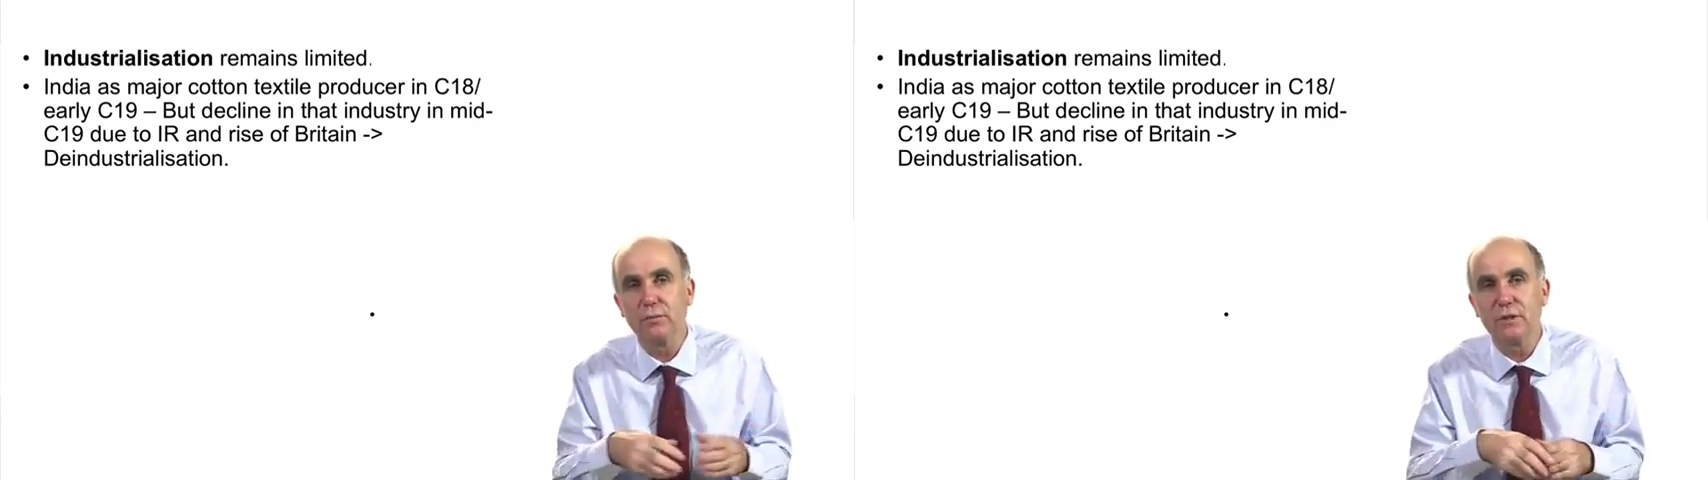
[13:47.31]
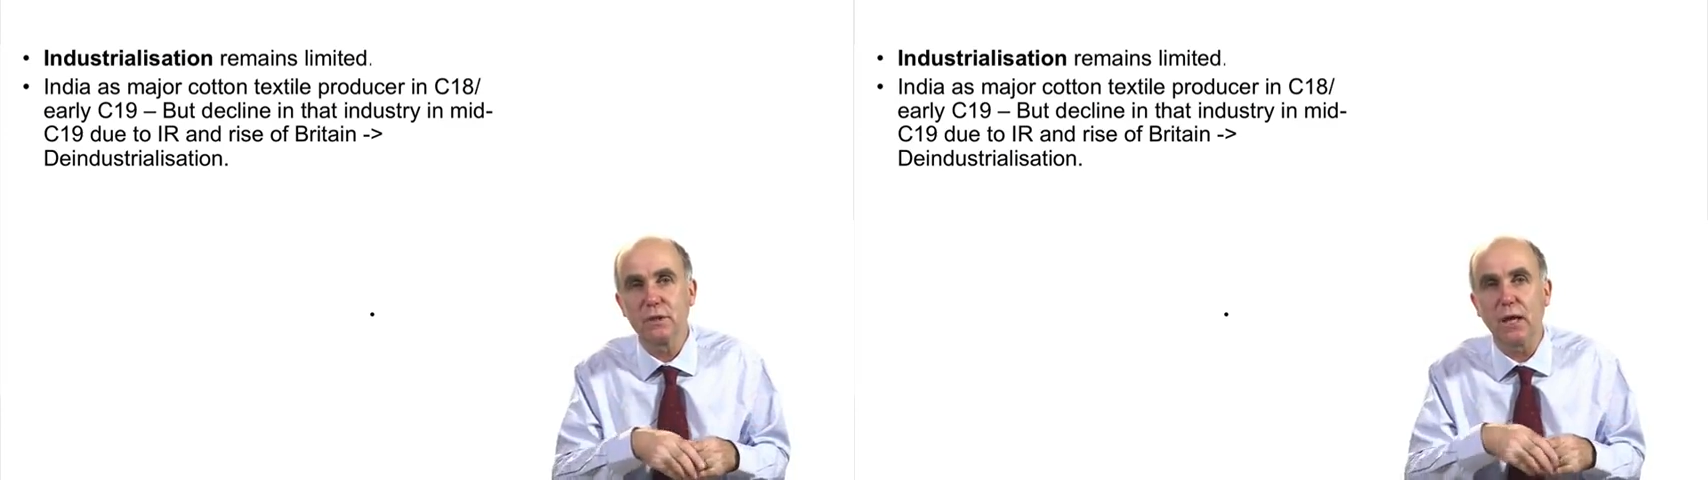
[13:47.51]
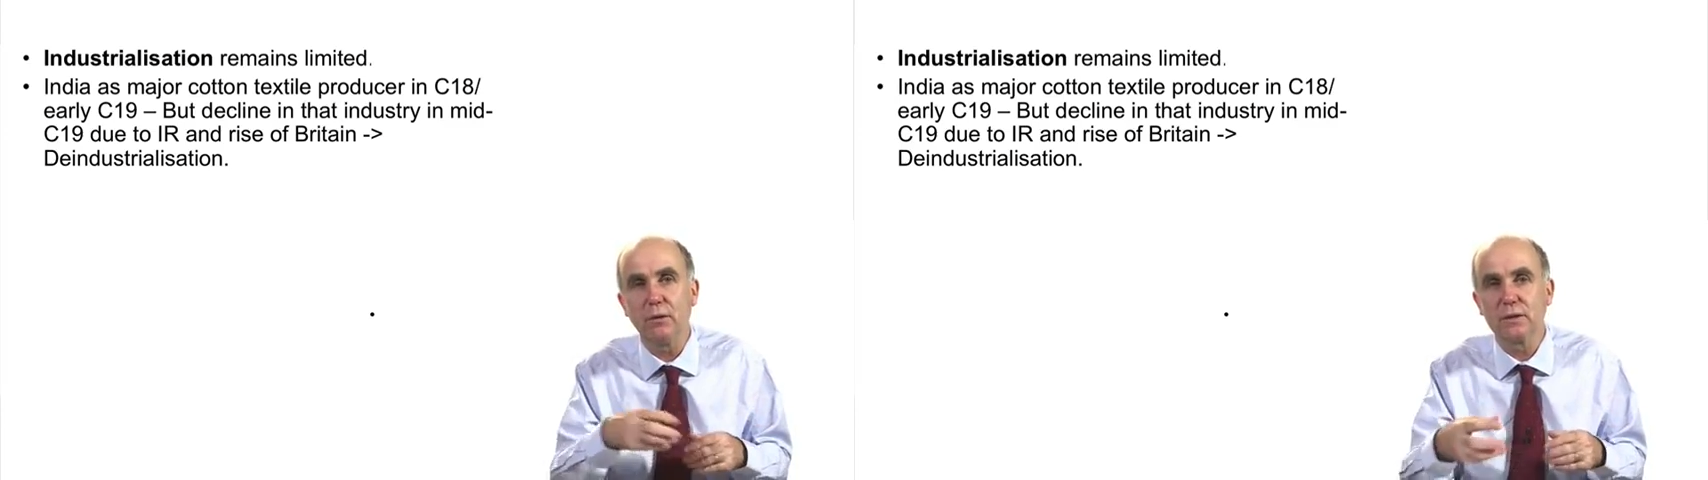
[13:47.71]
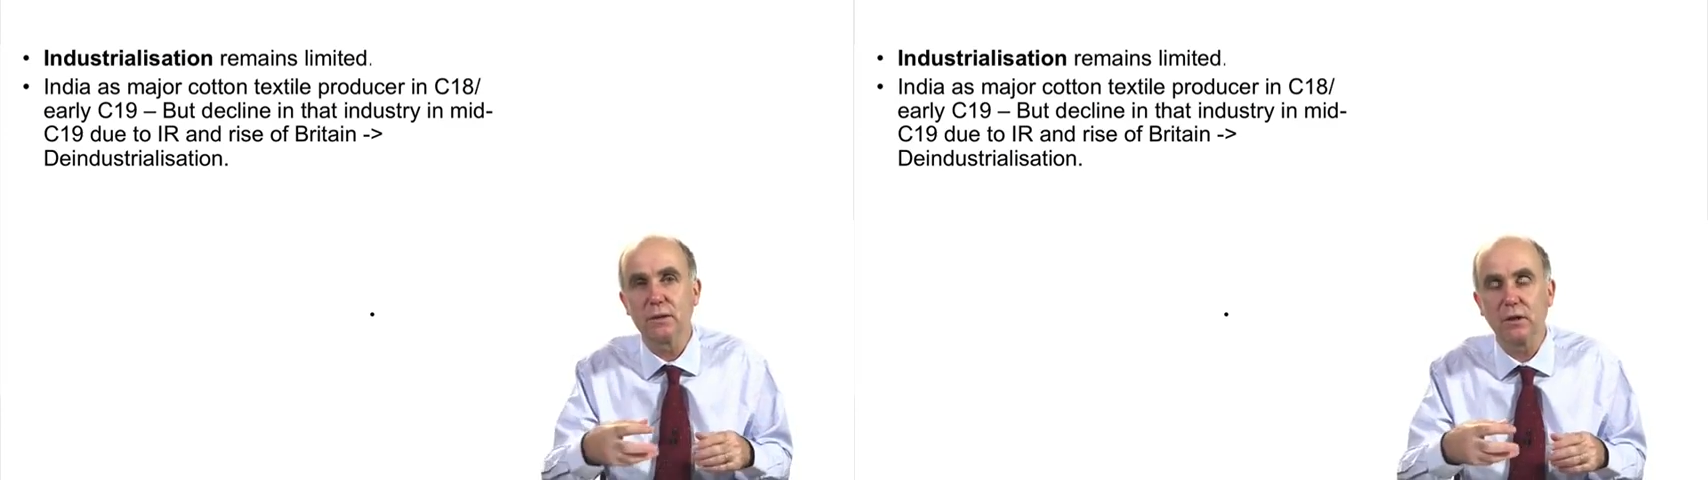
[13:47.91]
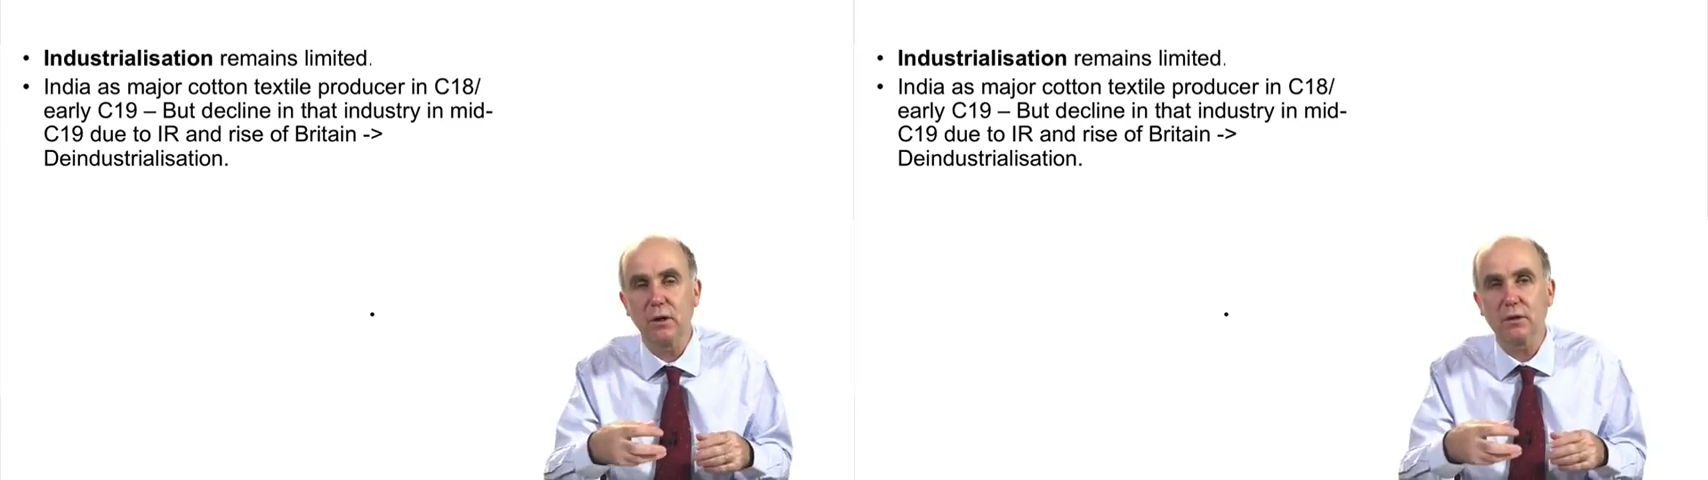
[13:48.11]
which lowers the
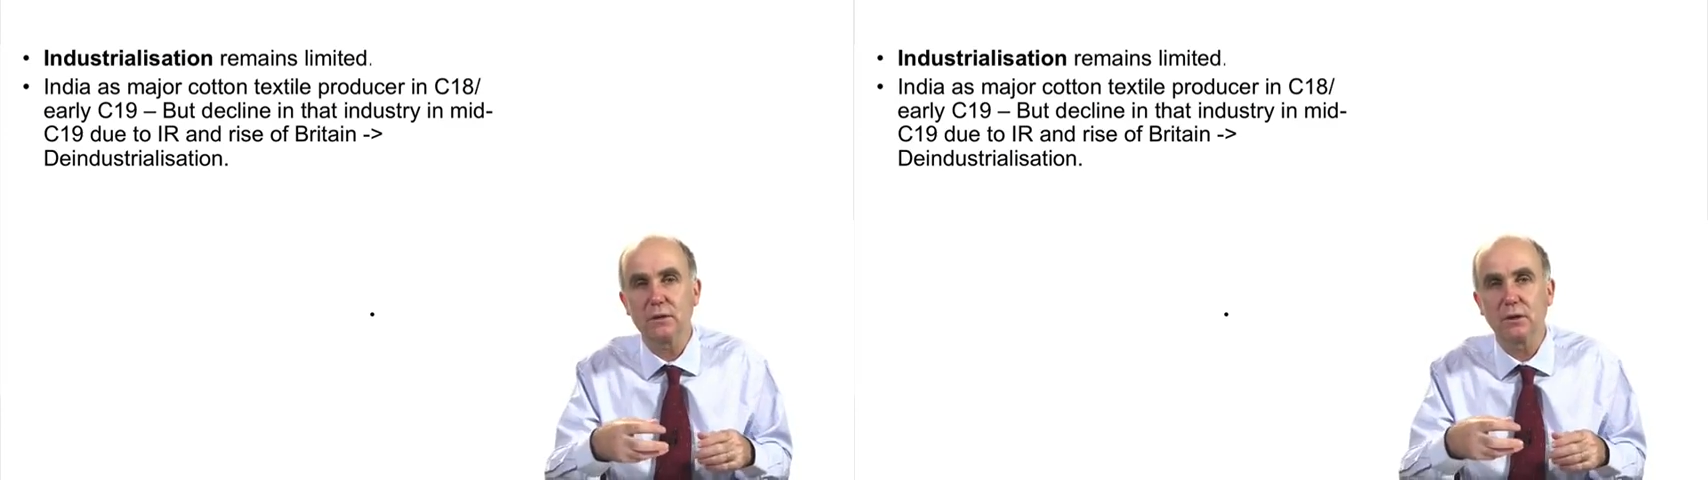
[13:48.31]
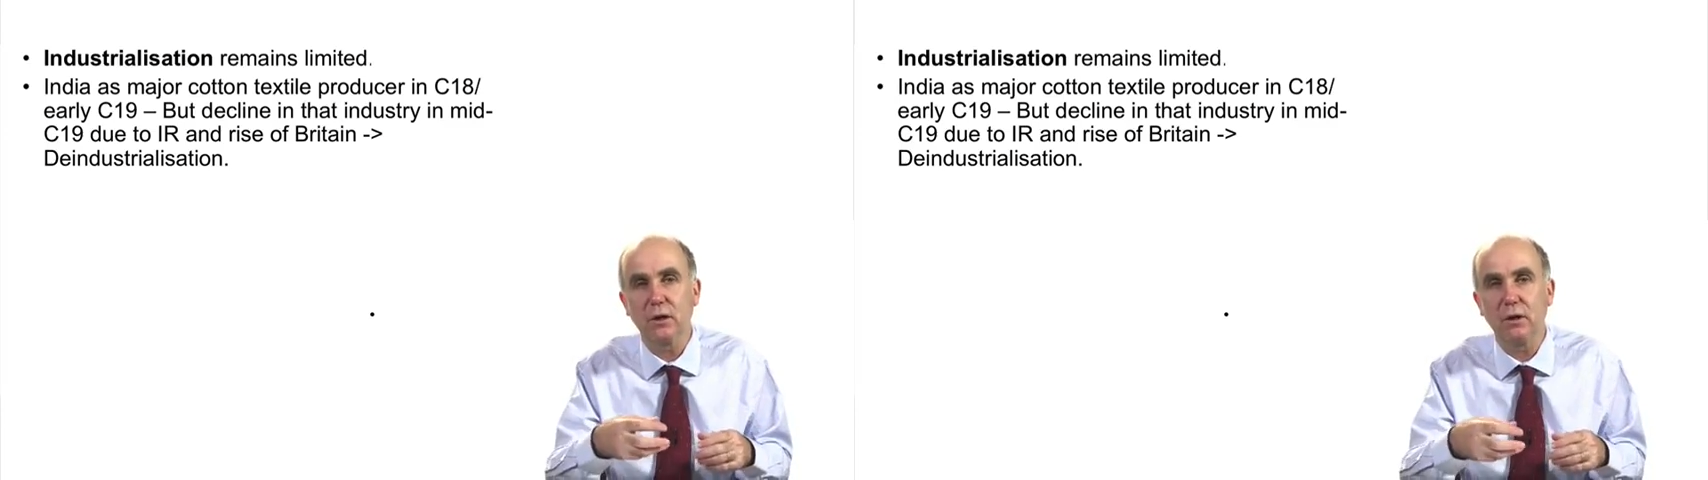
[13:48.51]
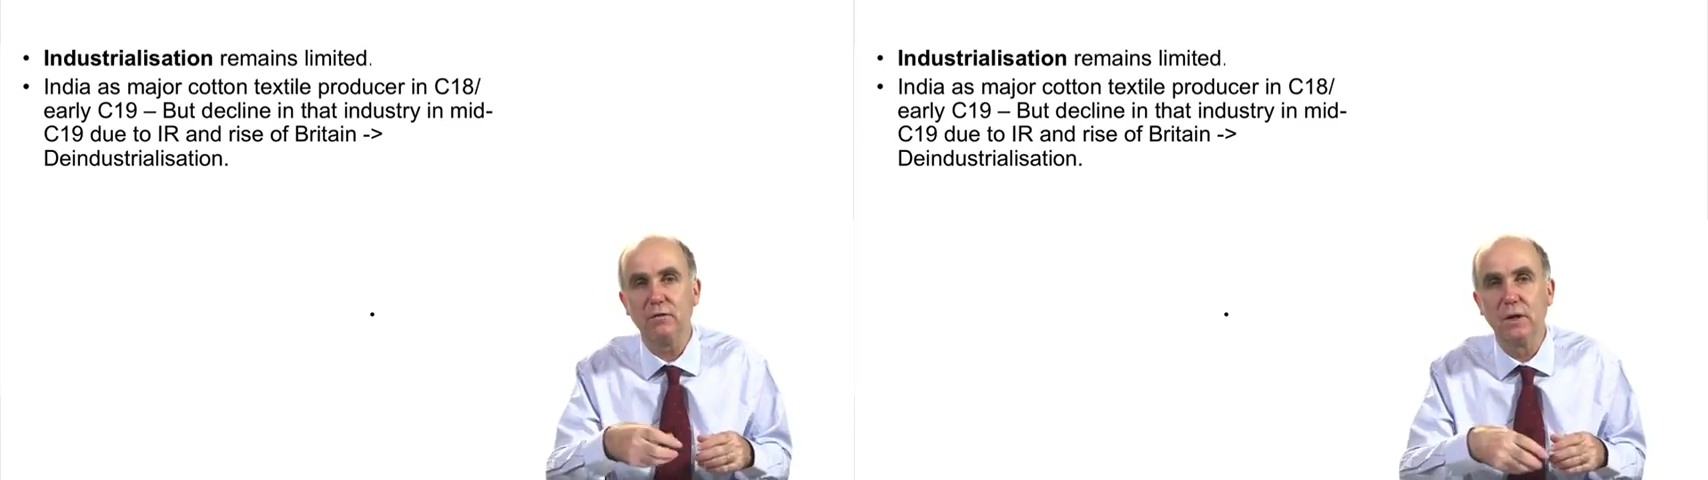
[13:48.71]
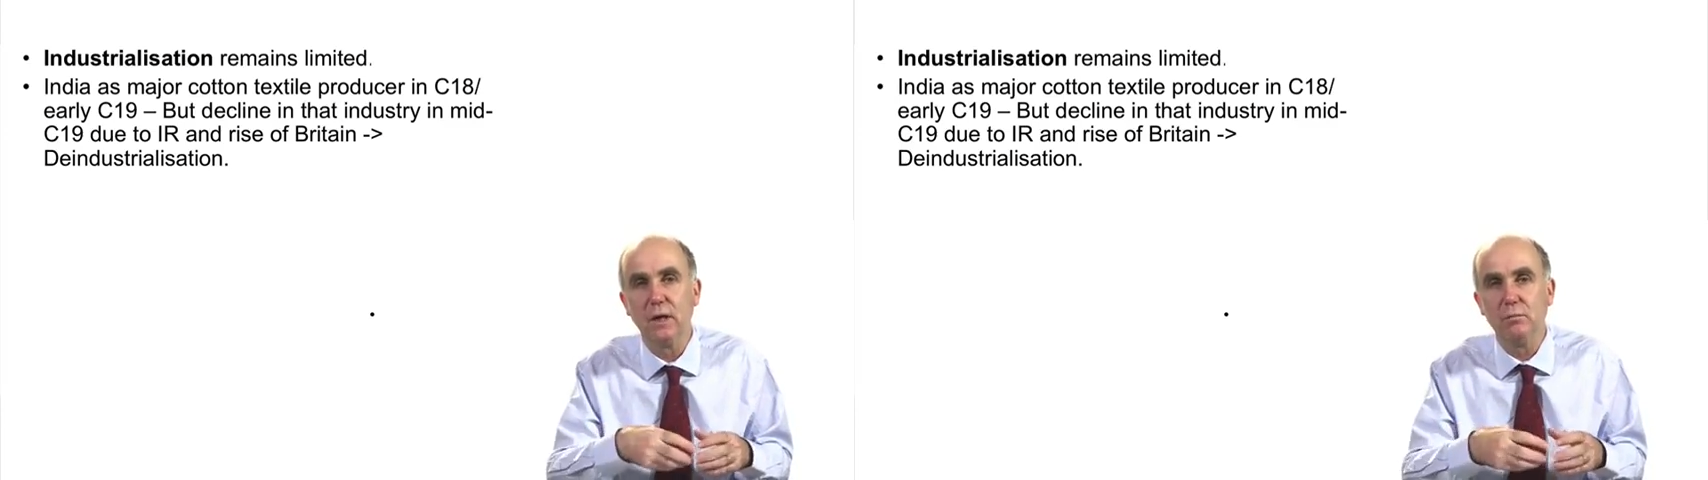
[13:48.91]
cost of